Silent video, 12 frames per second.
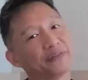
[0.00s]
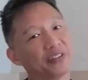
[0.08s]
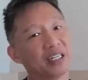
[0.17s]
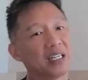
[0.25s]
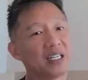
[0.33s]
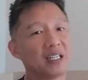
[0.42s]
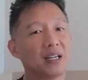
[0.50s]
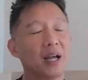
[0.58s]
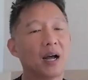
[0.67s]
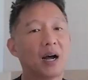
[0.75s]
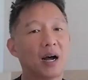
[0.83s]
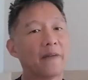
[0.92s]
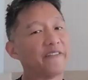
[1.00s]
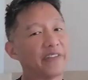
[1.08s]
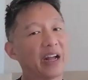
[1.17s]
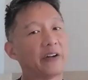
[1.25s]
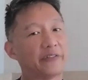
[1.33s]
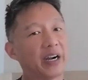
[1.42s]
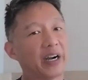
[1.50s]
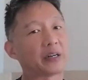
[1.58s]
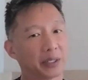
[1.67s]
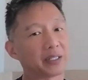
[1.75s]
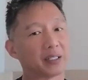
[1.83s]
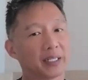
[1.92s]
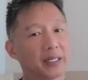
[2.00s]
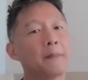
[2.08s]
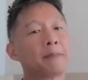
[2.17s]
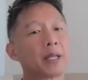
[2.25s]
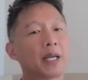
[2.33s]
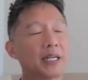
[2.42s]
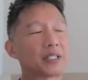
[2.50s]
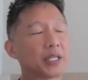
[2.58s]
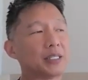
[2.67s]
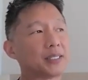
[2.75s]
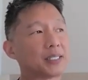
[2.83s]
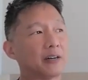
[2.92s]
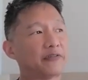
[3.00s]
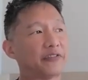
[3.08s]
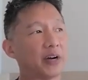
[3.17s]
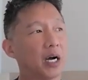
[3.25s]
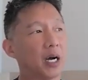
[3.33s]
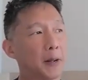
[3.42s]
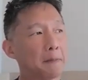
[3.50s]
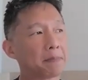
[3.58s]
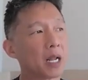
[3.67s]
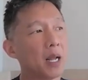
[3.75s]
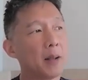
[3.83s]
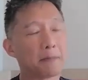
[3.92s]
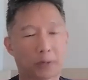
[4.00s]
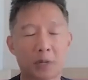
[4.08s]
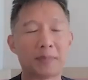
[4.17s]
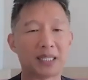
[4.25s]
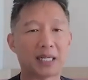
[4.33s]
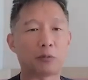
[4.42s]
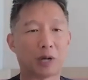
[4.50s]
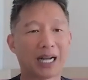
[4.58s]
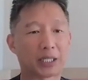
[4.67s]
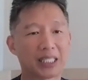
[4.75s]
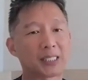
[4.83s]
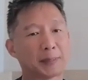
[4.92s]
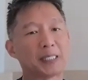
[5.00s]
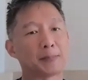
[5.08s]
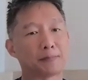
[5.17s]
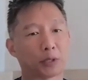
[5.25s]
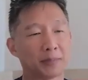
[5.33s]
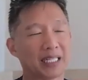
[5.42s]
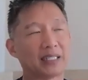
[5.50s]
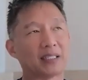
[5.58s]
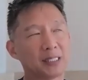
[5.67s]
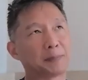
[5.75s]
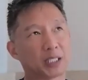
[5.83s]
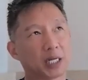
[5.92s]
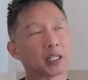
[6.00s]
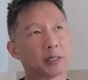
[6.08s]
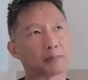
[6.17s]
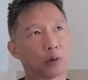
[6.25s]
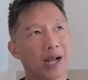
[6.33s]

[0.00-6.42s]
epiphany very, very quickly. In terms of permitting, we have good experience in permitting. This particular